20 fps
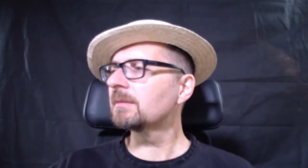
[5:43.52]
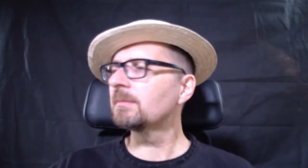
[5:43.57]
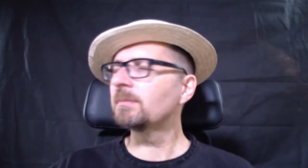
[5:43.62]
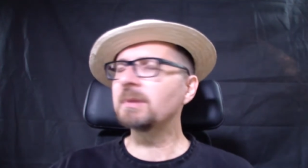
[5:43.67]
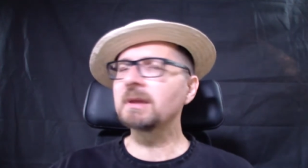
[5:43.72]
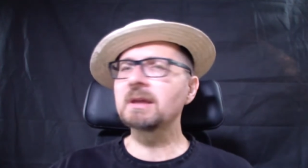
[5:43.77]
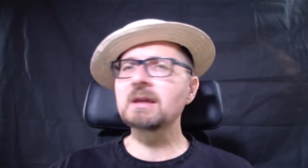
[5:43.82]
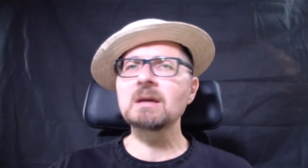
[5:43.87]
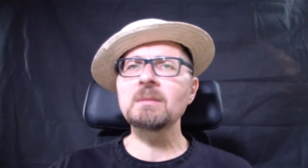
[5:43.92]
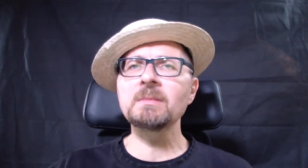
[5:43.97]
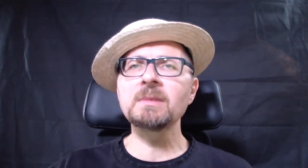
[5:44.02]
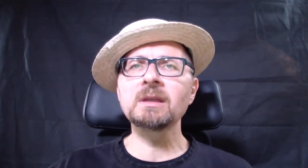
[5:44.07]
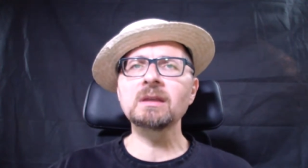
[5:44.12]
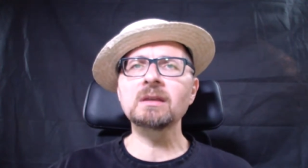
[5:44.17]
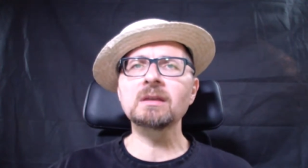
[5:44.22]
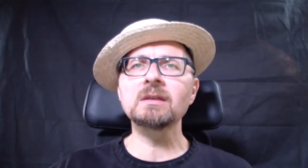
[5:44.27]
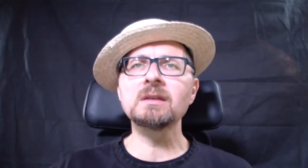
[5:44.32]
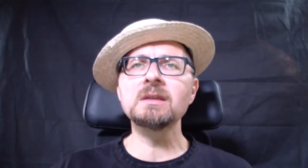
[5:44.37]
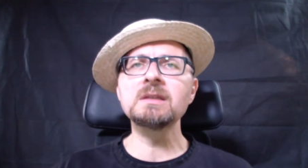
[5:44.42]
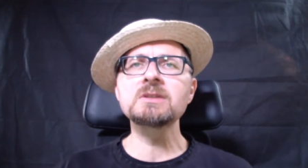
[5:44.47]

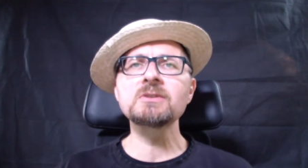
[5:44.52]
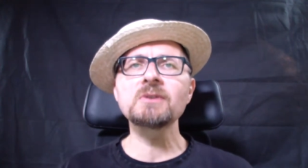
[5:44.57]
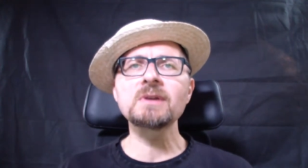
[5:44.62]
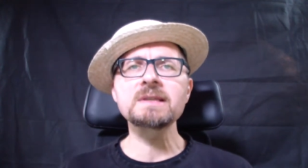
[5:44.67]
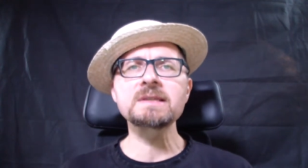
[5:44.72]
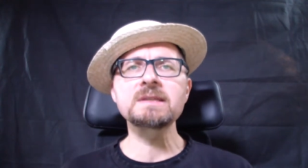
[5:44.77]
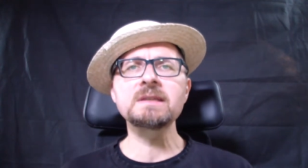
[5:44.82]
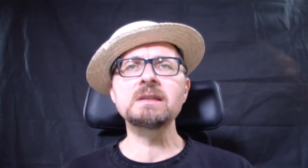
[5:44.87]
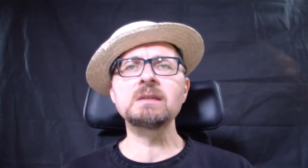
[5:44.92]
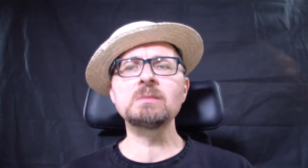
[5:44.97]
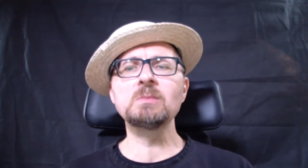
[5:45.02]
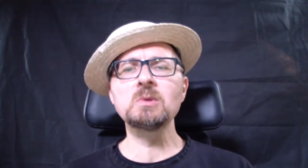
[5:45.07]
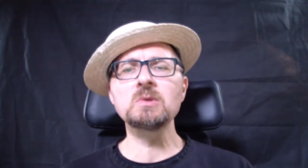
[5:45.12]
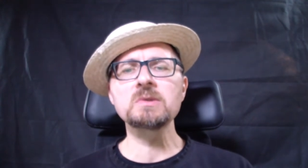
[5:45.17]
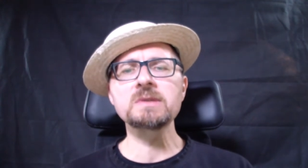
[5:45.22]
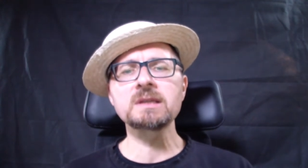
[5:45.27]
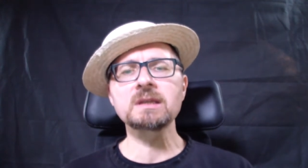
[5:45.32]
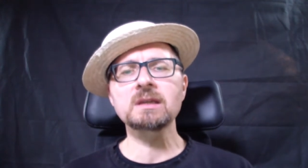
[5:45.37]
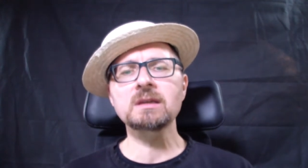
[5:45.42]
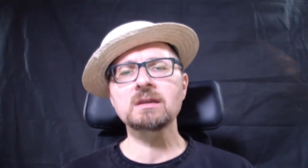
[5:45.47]
becoming interested in
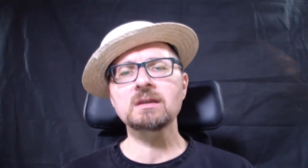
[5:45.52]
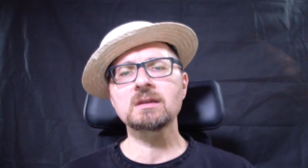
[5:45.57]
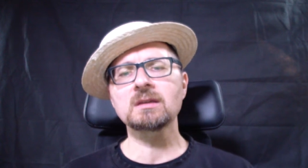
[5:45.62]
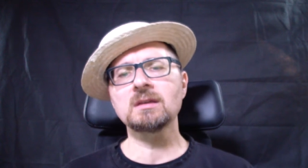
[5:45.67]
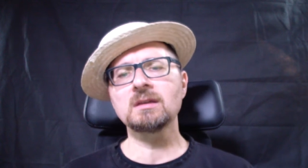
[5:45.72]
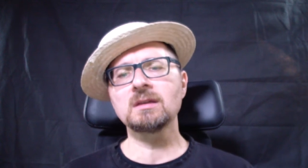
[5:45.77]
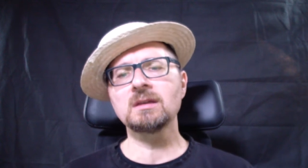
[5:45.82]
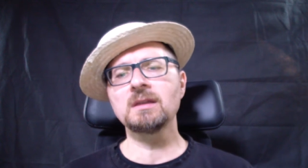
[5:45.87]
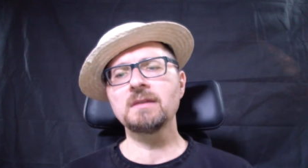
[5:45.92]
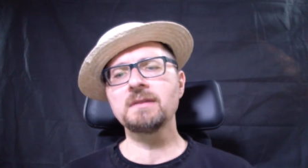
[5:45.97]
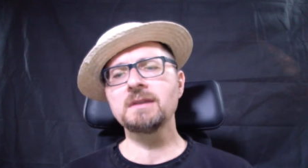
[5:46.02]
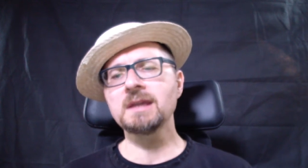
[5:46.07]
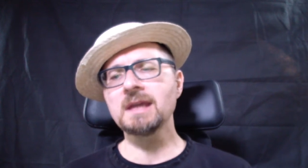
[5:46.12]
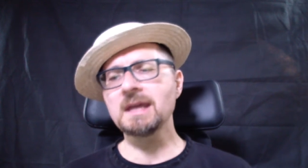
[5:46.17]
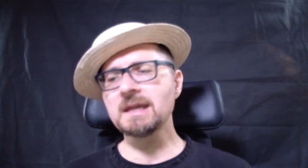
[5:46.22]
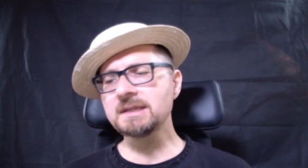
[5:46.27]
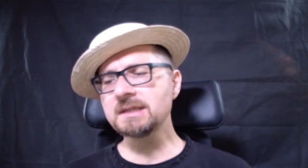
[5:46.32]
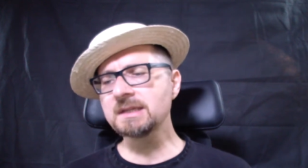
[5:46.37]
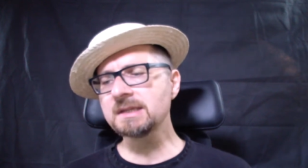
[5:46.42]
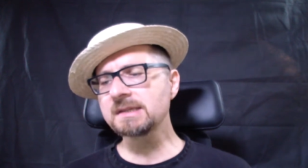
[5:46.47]
music in the
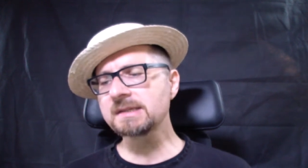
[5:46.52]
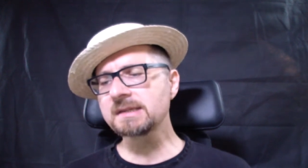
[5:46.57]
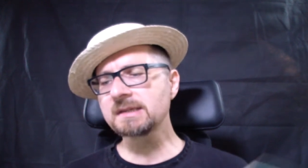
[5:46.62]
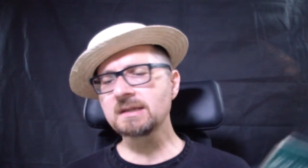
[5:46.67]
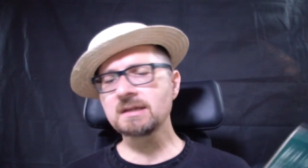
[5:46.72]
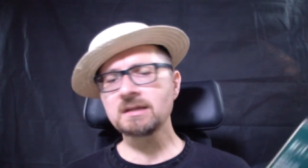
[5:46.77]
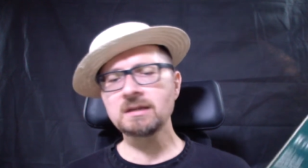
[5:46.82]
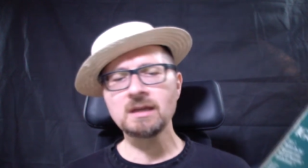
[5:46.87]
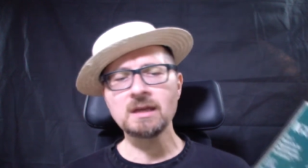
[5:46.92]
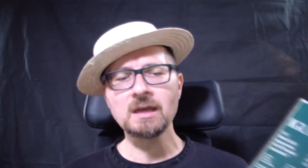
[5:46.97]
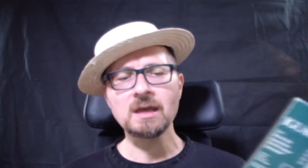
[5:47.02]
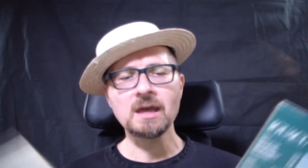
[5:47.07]
80s, uh,